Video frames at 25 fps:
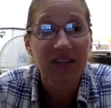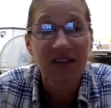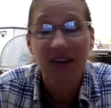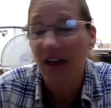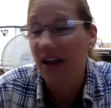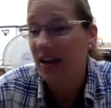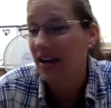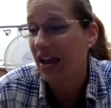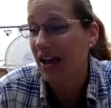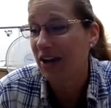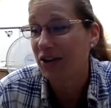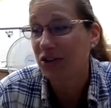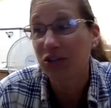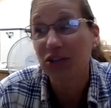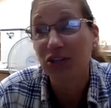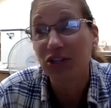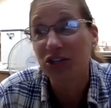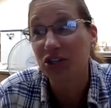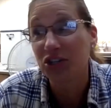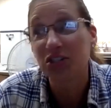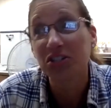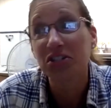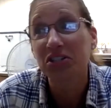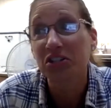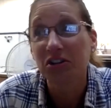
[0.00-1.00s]
I actually
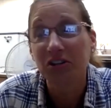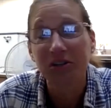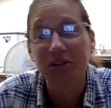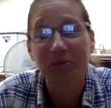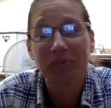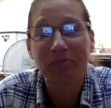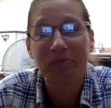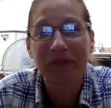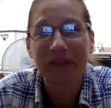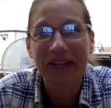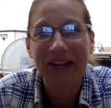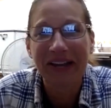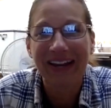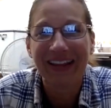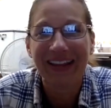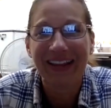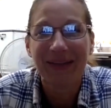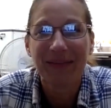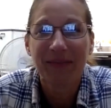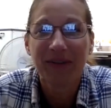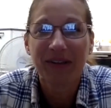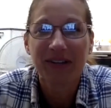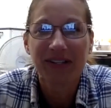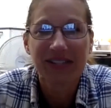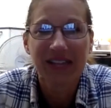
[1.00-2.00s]
just started
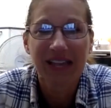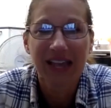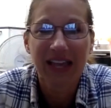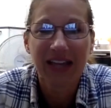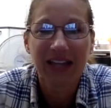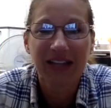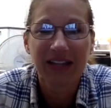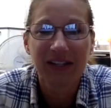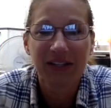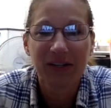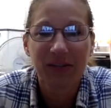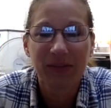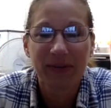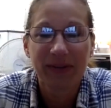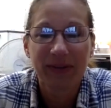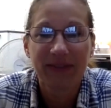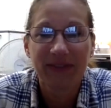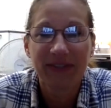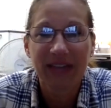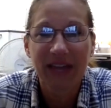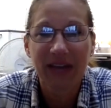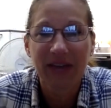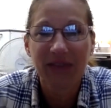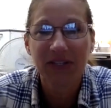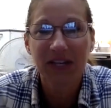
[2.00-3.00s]
planning because I had a little bit of
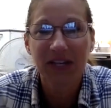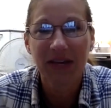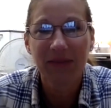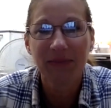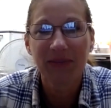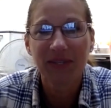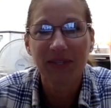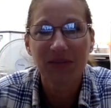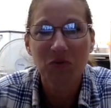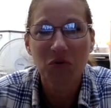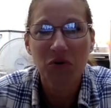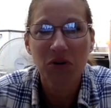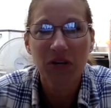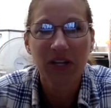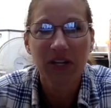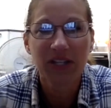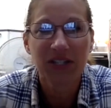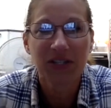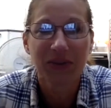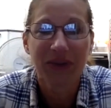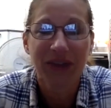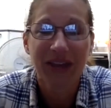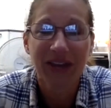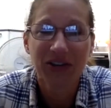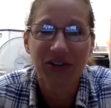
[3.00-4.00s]
downtime this morning,
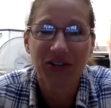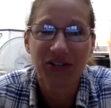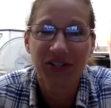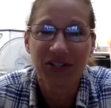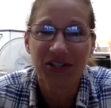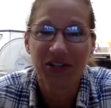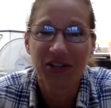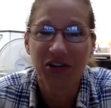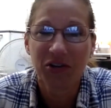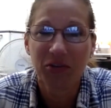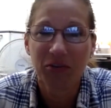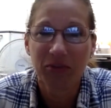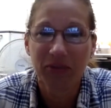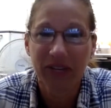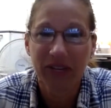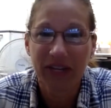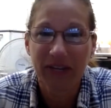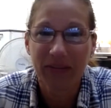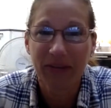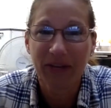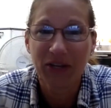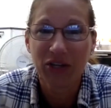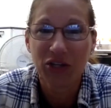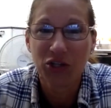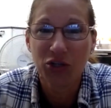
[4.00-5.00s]
so I actually started planning
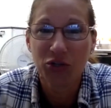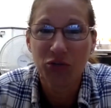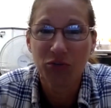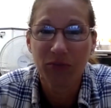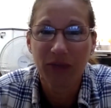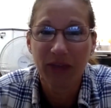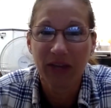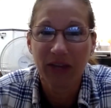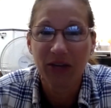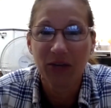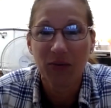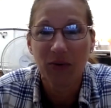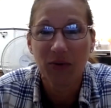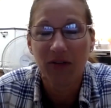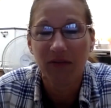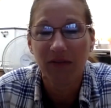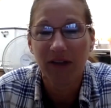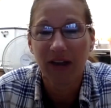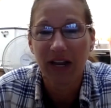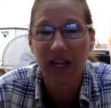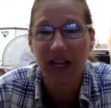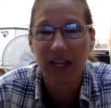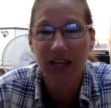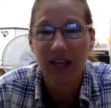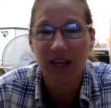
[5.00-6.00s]
my June menu
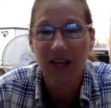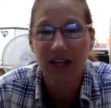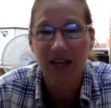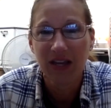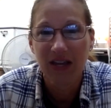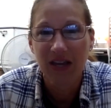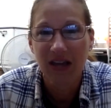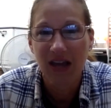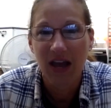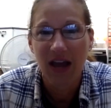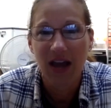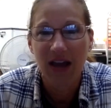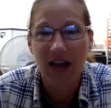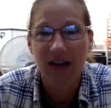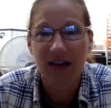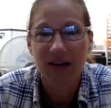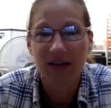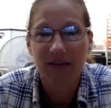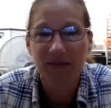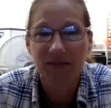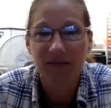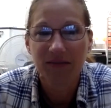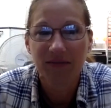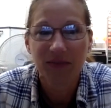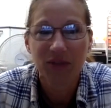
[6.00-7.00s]
already.
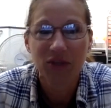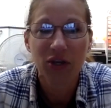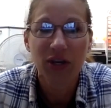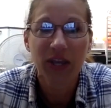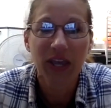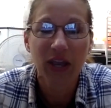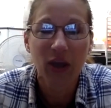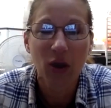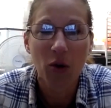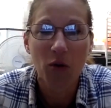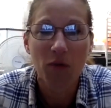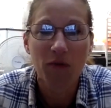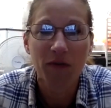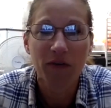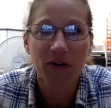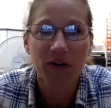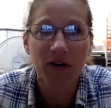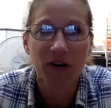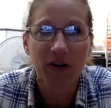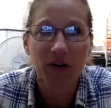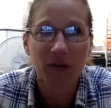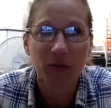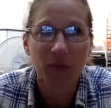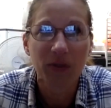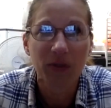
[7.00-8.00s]
Looking
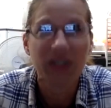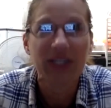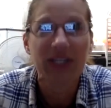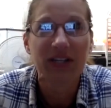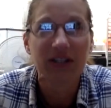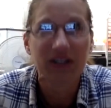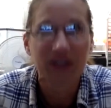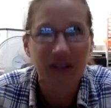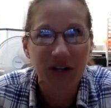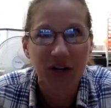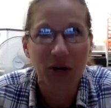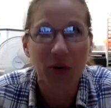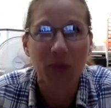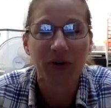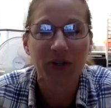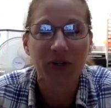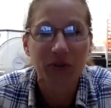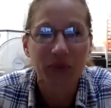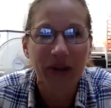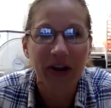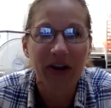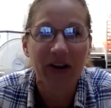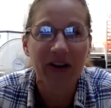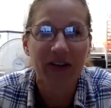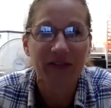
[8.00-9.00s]
over, we're
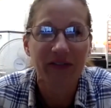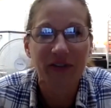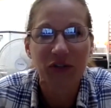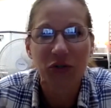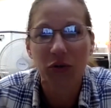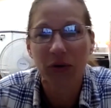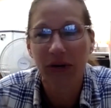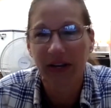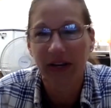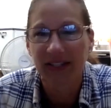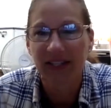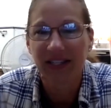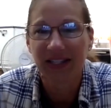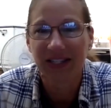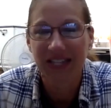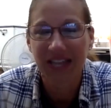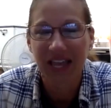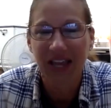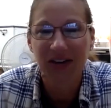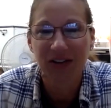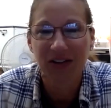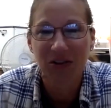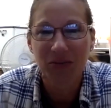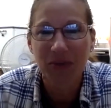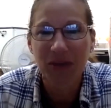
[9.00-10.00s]
doing our inventory because it's the
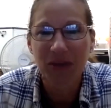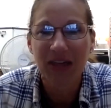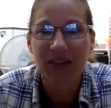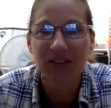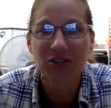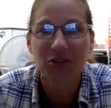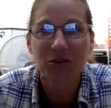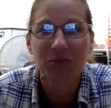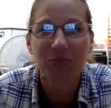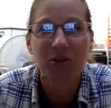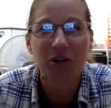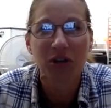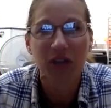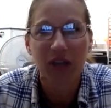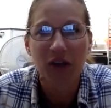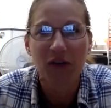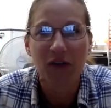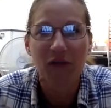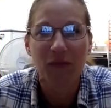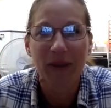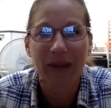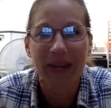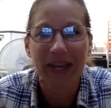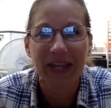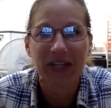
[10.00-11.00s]
end of the month, so I'm looking
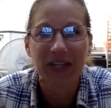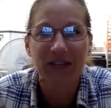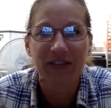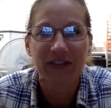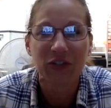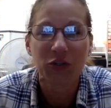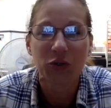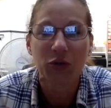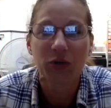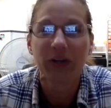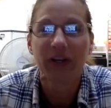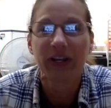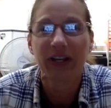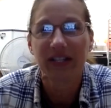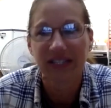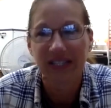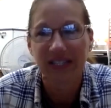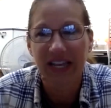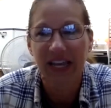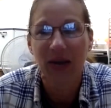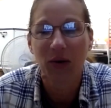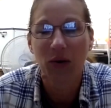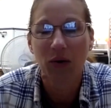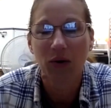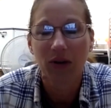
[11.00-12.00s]
over my inventory,
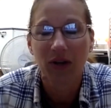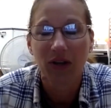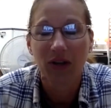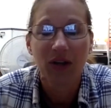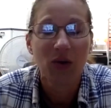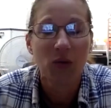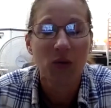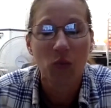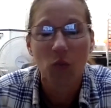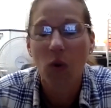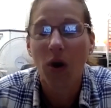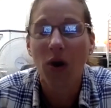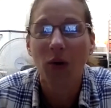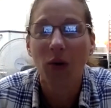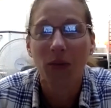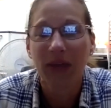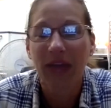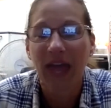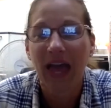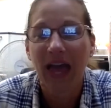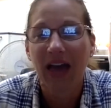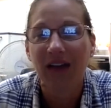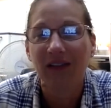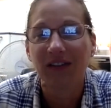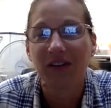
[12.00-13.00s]
seeing what we
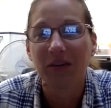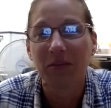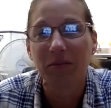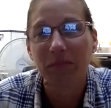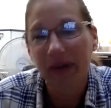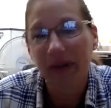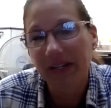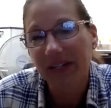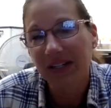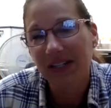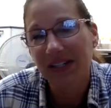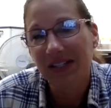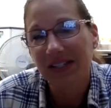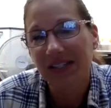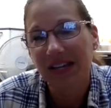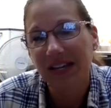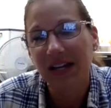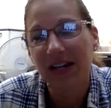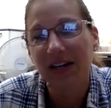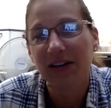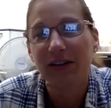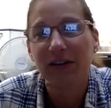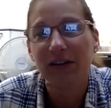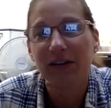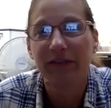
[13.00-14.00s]
have an abundance
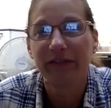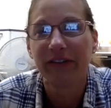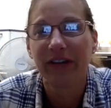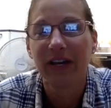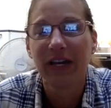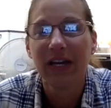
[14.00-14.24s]
of,